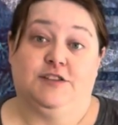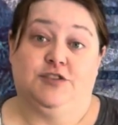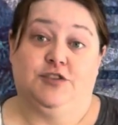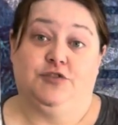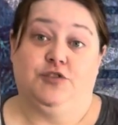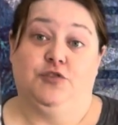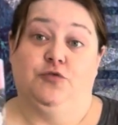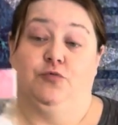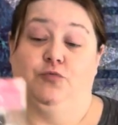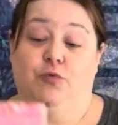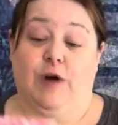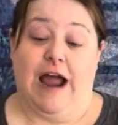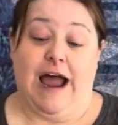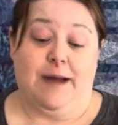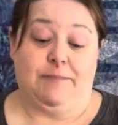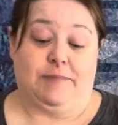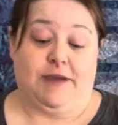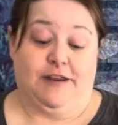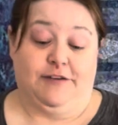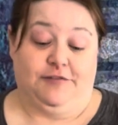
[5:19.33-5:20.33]
So you
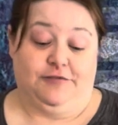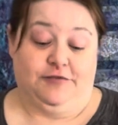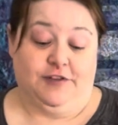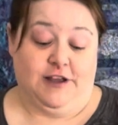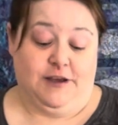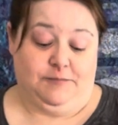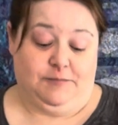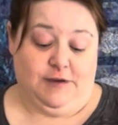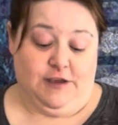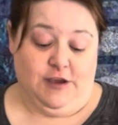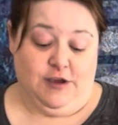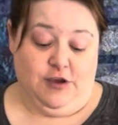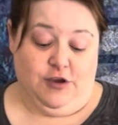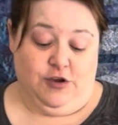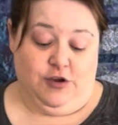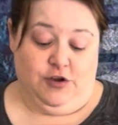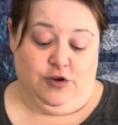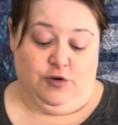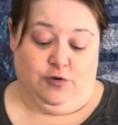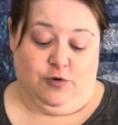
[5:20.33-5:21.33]
wrap and flip
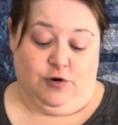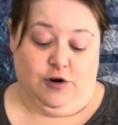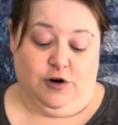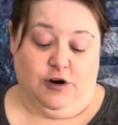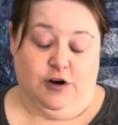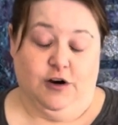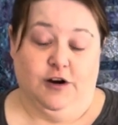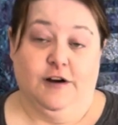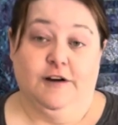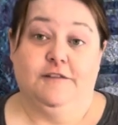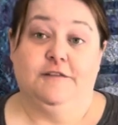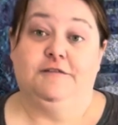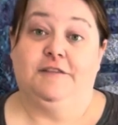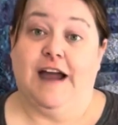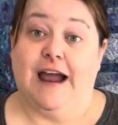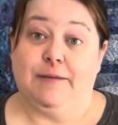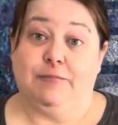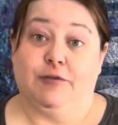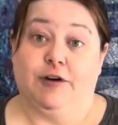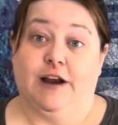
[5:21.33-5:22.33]
your
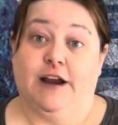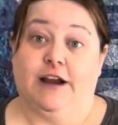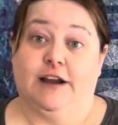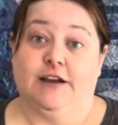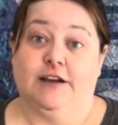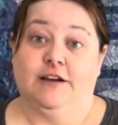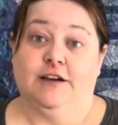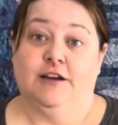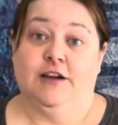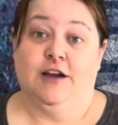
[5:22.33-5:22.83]
fabric